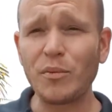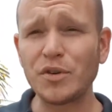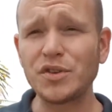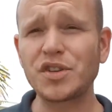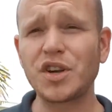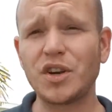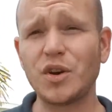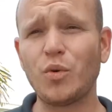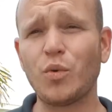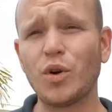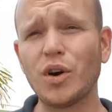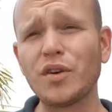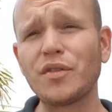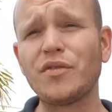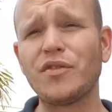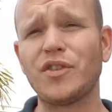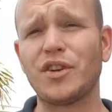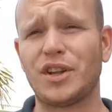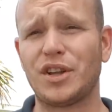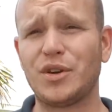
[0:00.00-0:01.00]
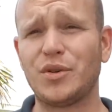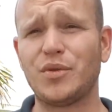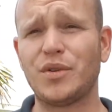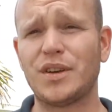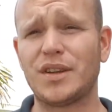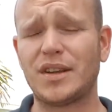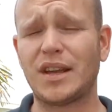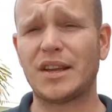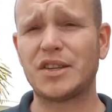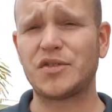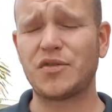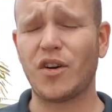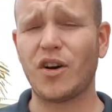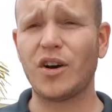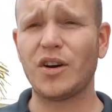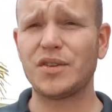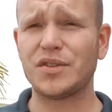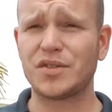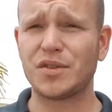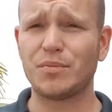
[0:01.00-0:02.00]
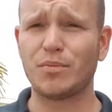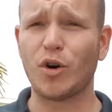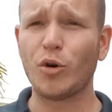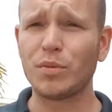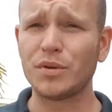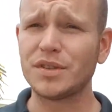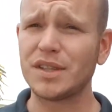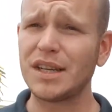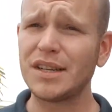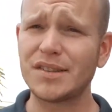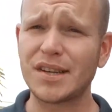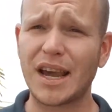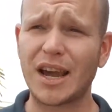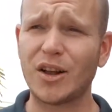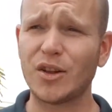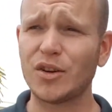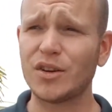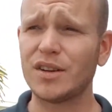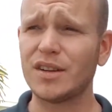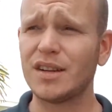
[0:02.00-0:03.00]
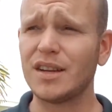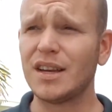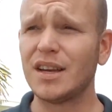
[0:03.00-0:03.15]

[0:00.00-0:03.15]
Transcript: going to work for you as far as a mobile detailer.